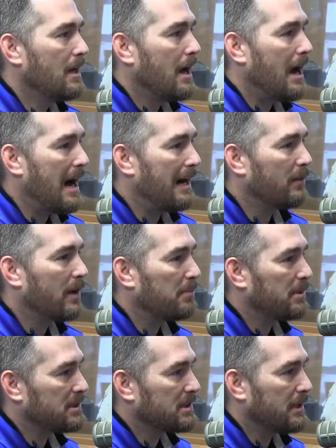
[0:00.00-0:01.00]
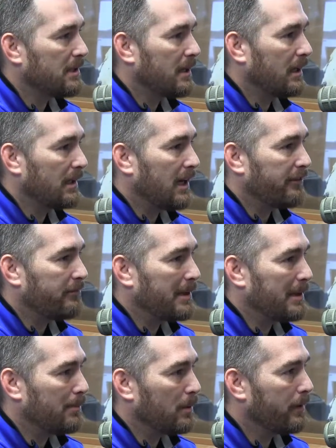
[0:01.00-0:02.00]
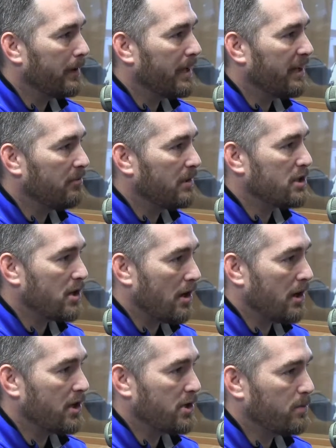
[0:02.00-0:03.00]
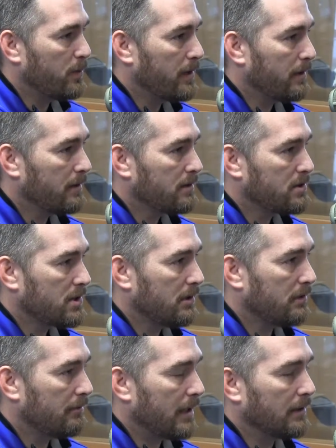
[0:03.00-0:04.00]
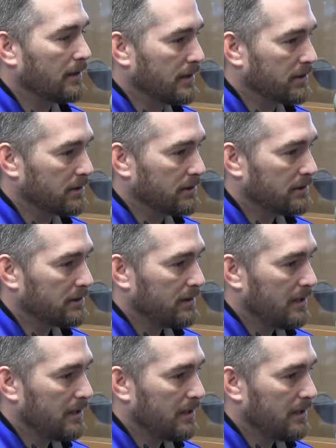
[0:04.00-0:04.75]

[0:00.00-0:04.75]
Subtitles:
I represent a lot of people that have been charged with certain violations.